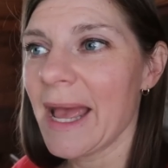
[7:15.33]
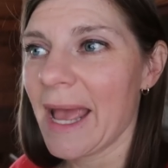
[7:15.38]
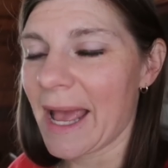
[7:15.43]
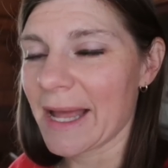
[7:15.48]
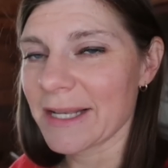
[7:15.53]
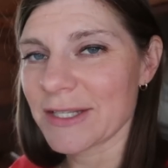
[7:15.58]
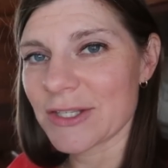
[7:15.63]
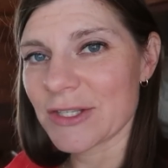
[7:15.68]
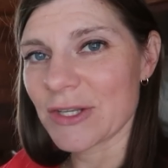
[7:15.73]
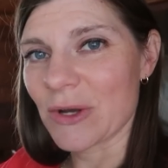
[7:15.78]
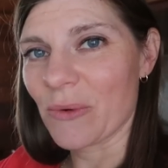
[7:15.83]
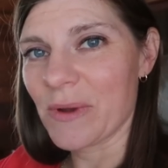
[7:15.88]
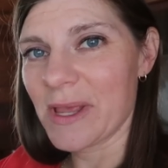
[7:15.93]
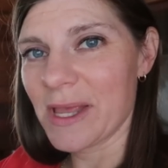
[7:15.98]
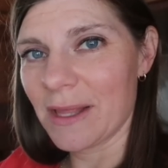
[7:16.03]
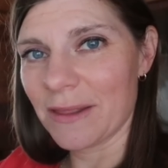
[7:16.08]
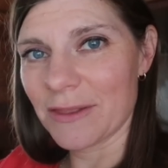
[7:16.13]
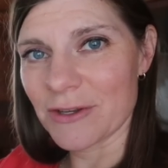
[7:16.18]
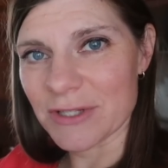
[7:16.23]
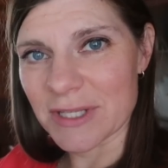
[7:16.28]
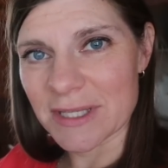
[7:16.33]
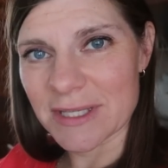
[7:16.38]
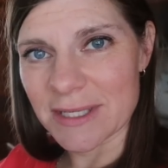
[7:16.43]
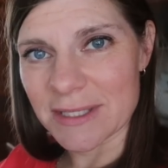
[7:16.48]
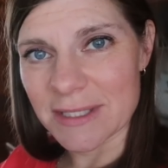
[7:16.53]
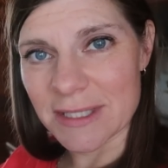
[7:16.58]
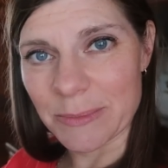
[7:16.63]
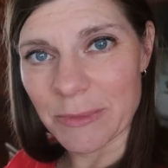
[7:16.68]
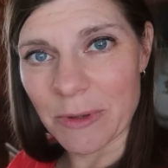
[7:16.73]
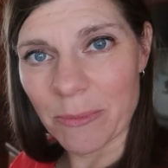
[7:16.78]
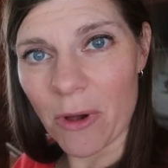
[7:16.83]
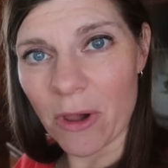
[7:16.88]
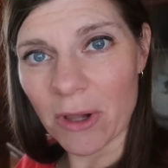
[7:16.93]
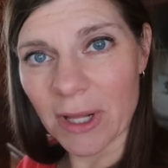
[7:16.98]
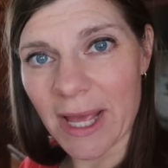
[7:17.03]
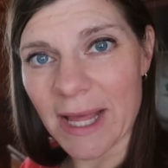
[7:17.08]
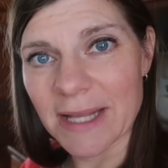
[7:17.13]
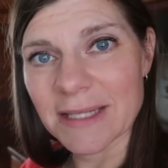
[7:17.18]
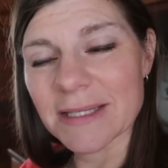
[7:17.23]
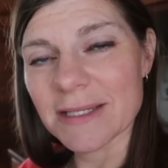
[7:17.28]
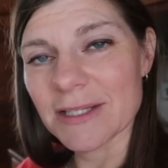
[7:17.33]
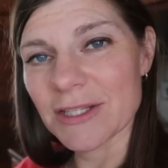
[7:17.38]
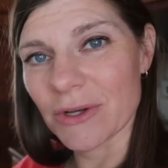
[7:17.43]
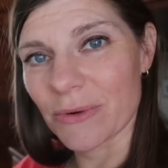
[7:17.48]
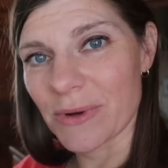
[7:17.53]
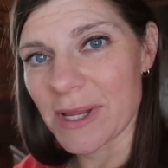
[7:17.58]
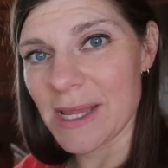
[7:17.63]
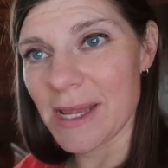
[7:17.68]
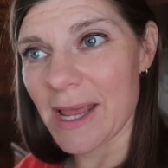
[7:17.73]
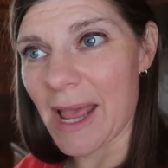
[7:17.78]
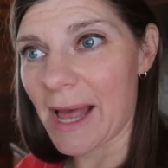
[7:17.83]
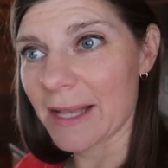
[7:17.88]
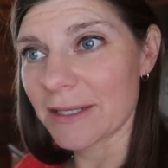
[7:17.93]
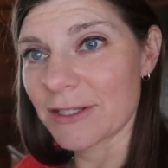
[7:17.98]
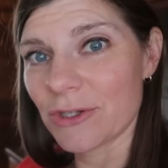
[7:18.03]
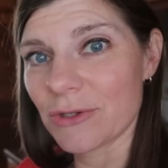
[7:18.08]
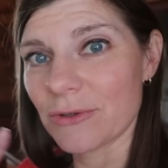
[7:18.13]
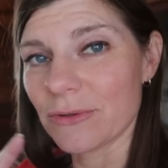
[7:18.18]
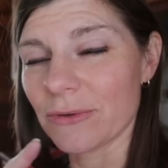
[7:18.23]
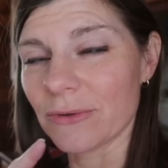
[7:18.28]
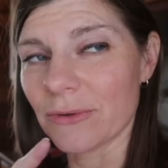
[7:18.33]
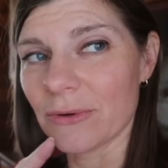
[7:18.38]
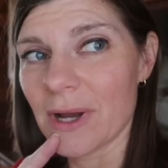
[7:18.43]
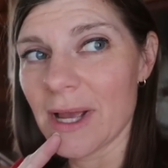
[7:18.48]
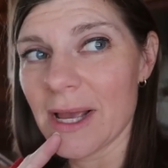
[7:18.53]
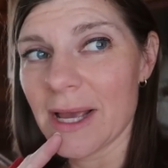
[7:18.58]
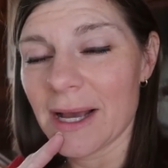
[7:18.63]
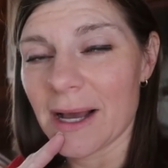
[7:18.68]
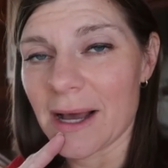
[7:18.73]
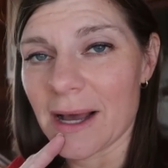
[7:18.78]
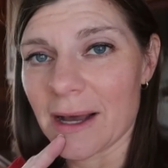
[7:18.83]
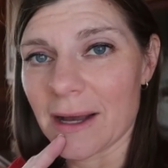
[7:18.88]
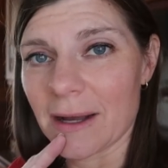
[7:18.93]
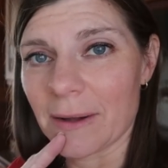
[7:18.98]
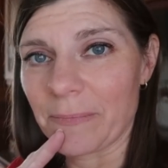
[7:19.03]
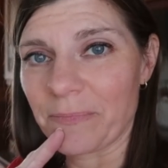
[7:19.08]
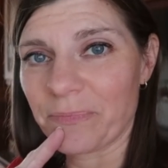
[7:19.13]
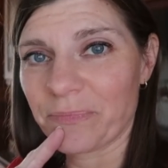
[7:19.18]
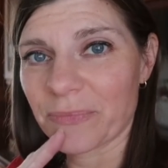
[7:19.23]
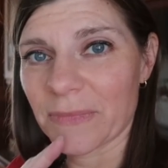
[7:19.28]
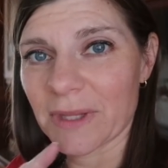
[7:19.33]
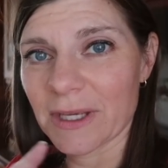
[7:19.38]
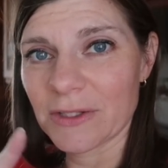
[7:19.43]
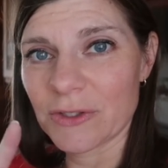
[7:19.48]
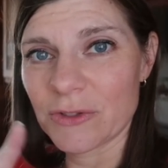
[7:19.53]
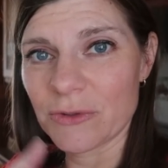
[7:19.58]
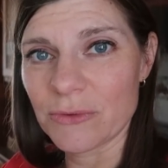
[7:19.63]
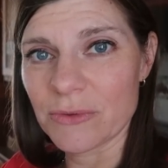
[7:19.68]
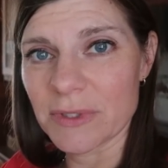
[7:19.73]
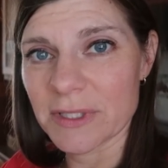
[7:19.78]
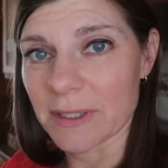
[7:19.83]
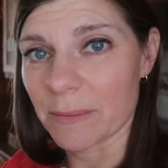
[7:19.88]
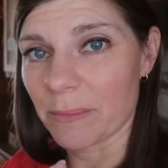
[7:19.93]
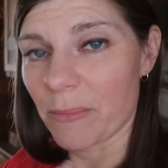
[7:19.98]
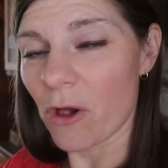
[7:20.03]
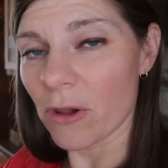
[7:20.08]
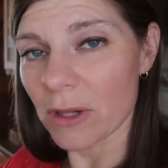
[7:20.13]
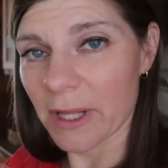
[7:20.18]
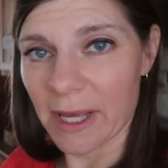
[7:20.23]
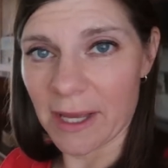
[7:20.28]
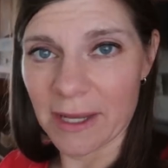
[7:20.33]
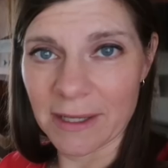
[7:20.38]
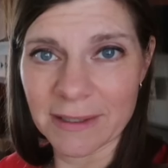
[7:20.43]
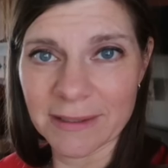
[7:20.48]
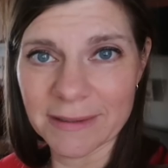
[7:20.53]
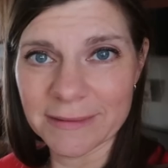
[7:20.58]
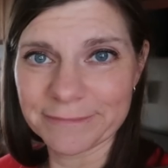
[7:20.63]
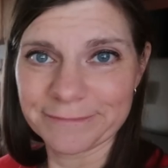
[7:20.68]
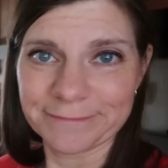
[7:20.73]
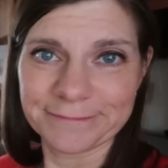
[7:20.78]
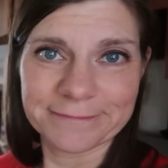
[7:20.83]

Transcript: And so he, there's a system of bulkheads. And so he had to um, do some bulkhead